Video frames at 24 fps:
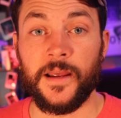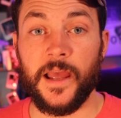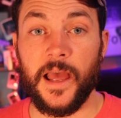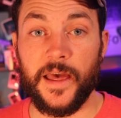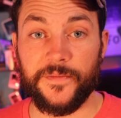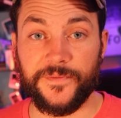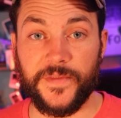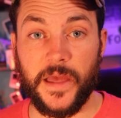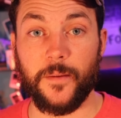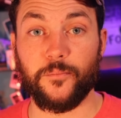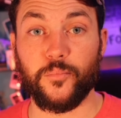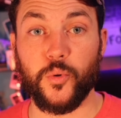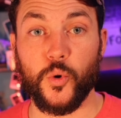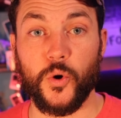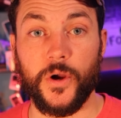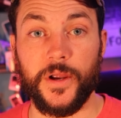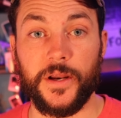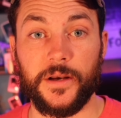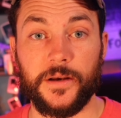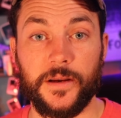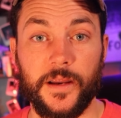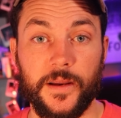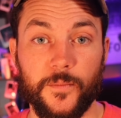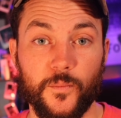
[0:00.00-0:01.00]
at that
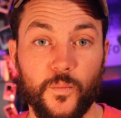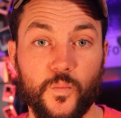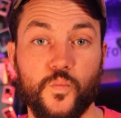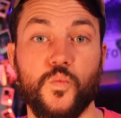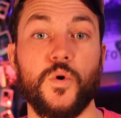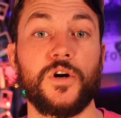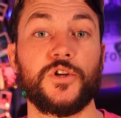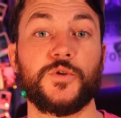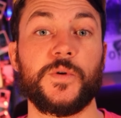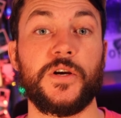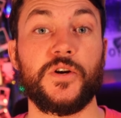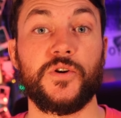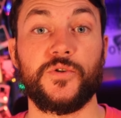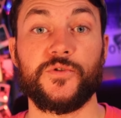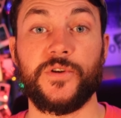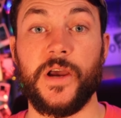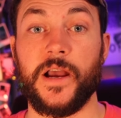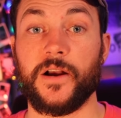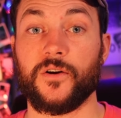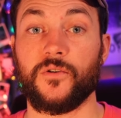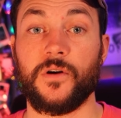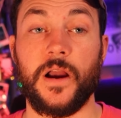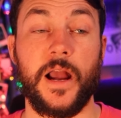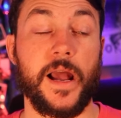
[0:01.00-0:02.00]
point and once we heard
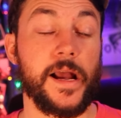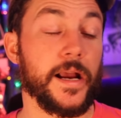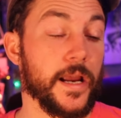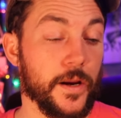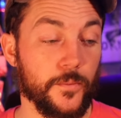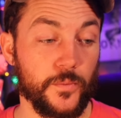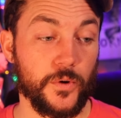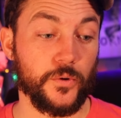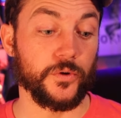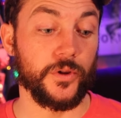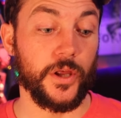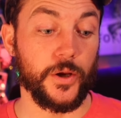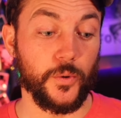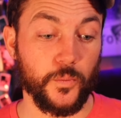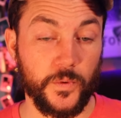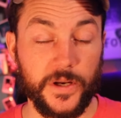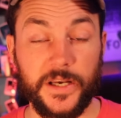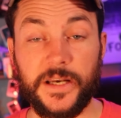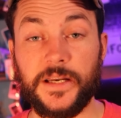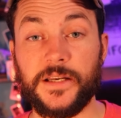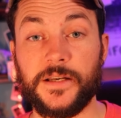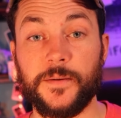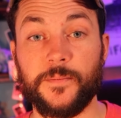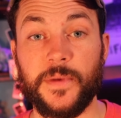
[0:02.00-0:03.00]
that cracking we were like
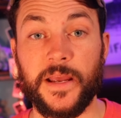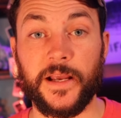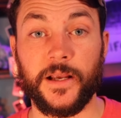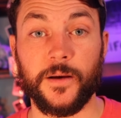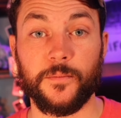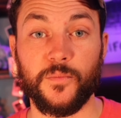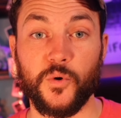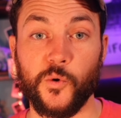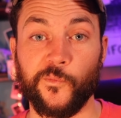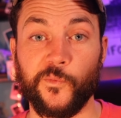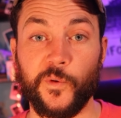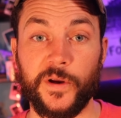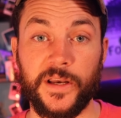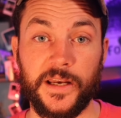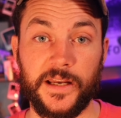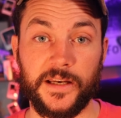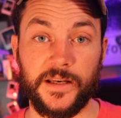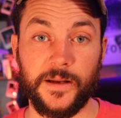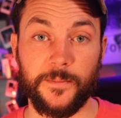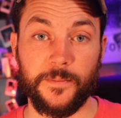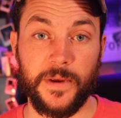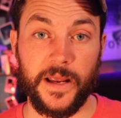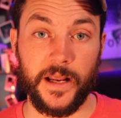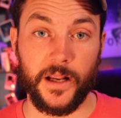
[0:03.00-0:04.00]
we need to make a move we
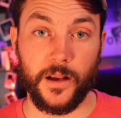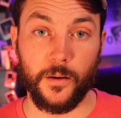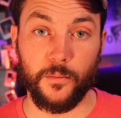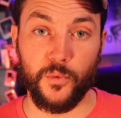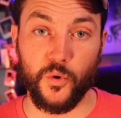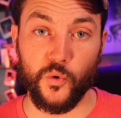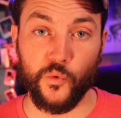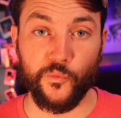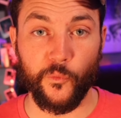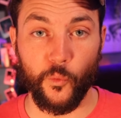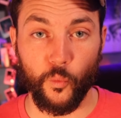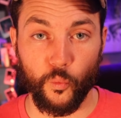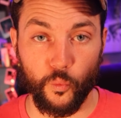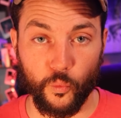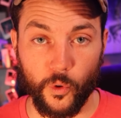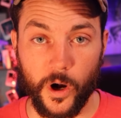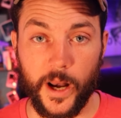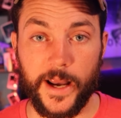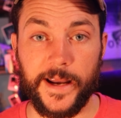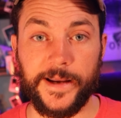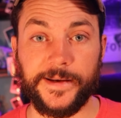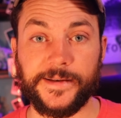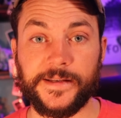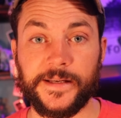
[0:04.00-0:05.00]
need to make a move
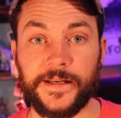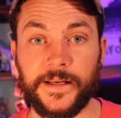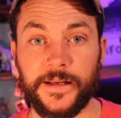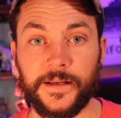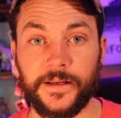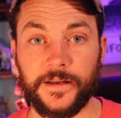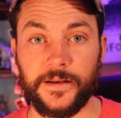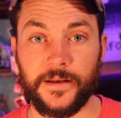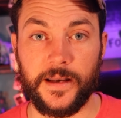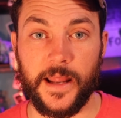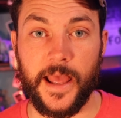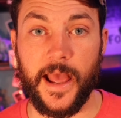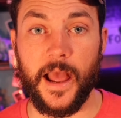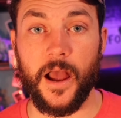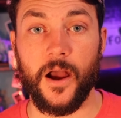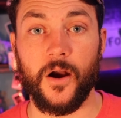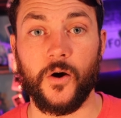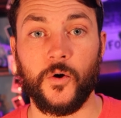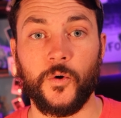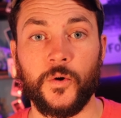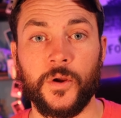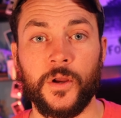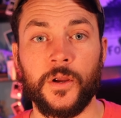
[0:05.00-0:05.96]
right now